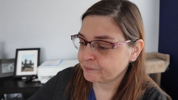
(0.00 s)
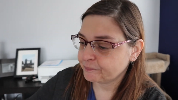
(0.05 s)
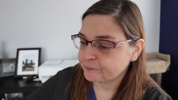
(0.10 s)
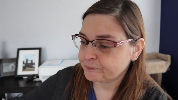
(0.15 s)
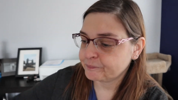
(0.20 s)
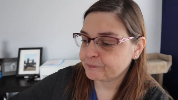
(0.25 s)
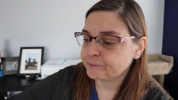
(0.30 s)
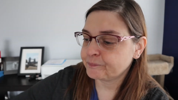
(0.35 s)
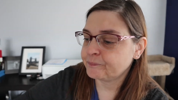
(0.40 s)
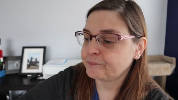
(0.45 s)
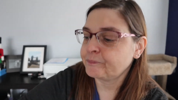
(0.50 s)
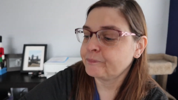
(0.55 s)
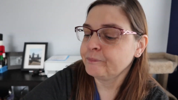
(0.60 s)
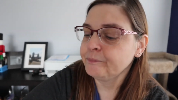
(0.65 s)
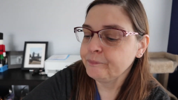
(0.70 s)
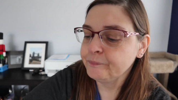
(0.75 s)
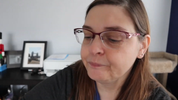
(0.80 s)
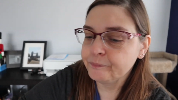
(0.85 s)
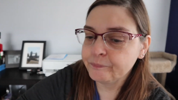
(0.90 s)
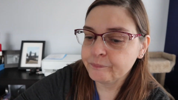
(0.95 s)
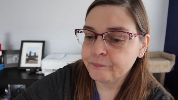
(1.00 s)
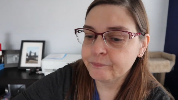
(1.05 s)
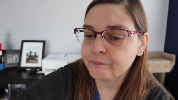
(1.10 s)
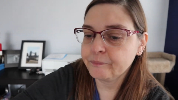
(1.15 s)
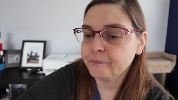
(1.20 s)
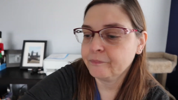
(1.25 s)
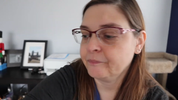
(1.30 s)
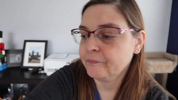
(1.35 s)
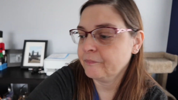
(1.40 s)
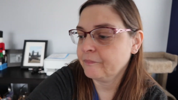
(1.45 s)

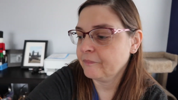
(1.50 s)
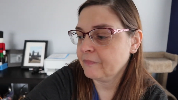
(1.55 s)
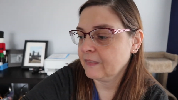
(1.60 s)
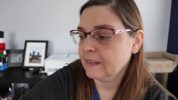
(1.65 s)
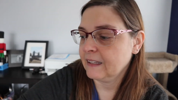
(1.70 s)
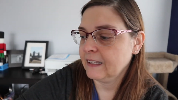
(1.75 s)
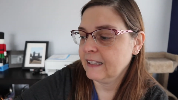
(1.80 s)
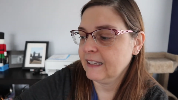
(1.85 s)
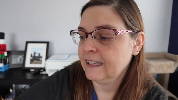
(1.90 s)
Nothing is said.